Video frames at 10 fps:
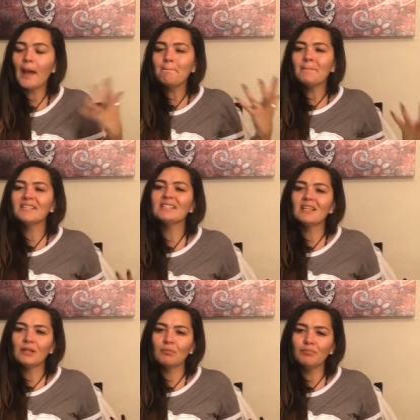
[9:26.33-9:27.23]

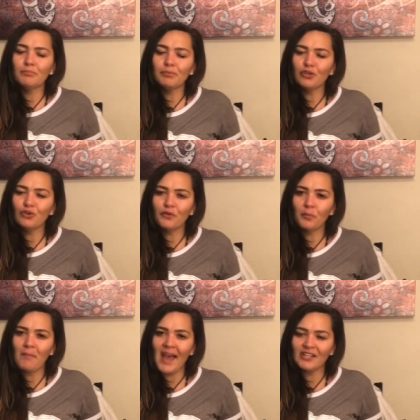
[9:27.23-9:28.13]
missing the beautiful
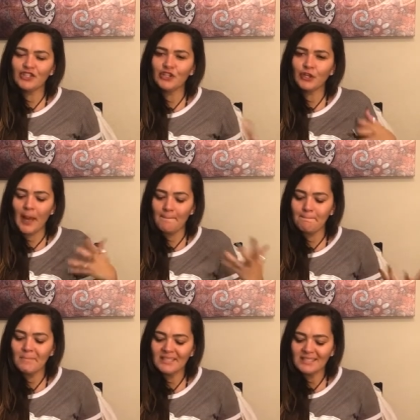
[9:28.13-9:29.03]
magic. You're not
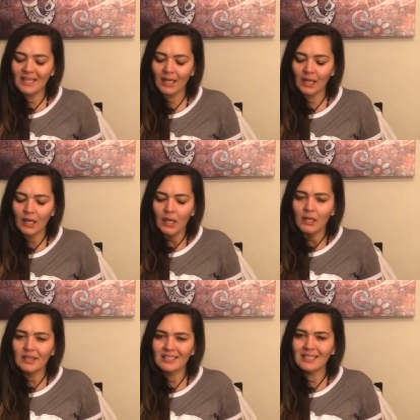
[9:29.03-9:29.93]
missing
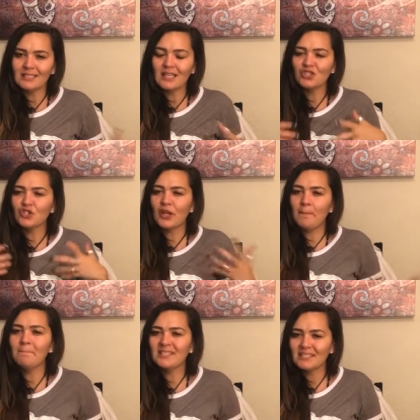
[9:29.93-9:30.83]
the success. You're
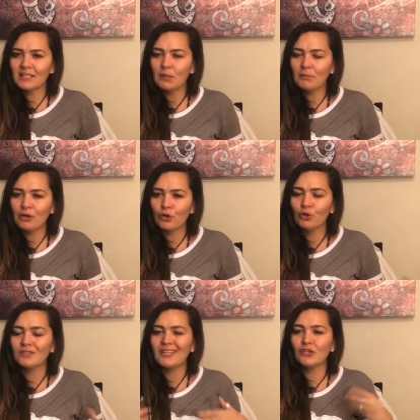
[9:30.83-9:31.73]
not missing the
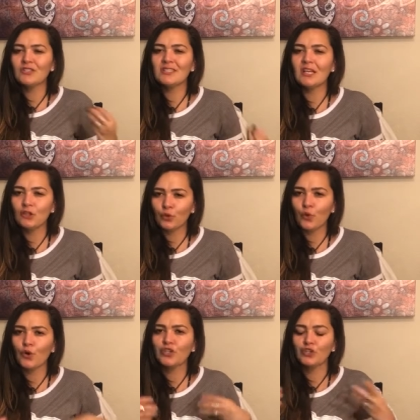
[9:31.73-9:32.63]
miracles, that you're seeing the
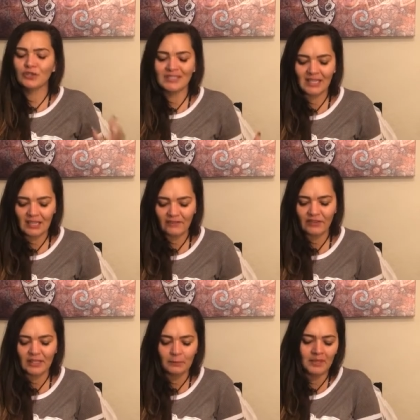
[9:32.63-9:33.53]
growth and you're seeing
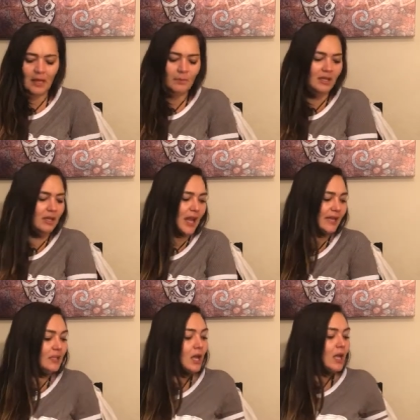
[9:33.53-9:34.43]
everything becoming
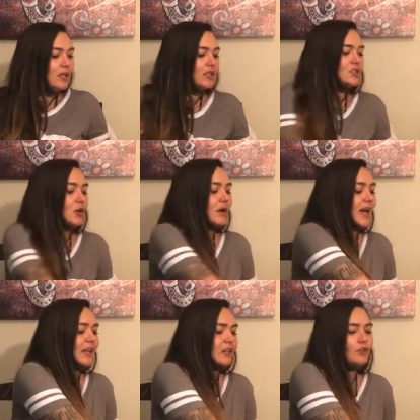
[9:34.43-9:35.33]
aligned. Let's go
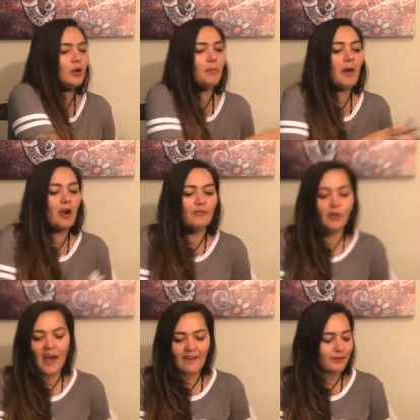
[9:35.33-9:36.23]
ahead and do our powerful
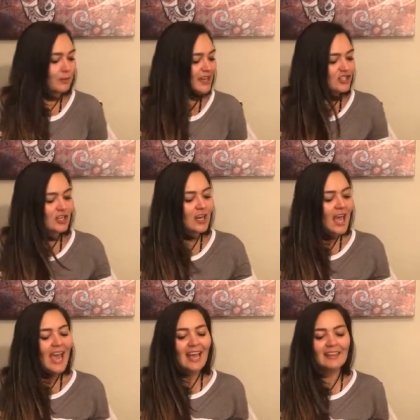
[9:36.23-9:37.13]
affirmation.
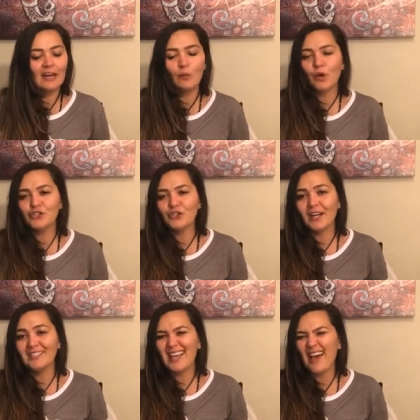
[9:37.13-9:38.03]
And then I want you
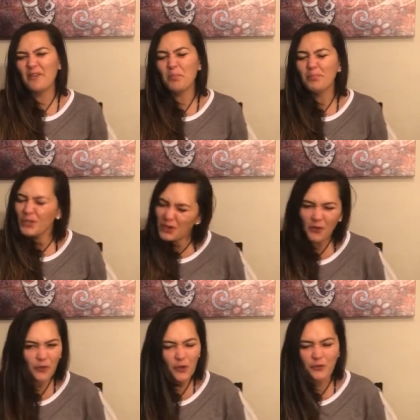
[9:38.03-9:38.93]
guys to have a
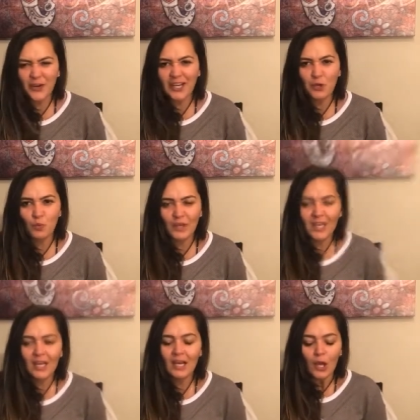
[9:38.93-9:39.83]
beautiful freaking
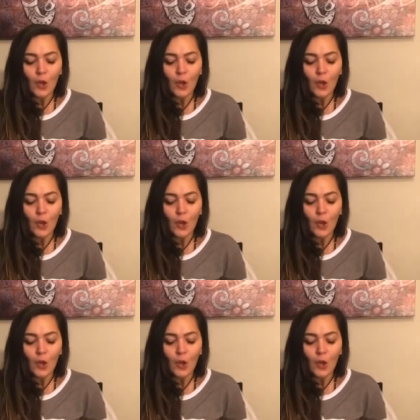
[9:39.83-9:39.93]
week.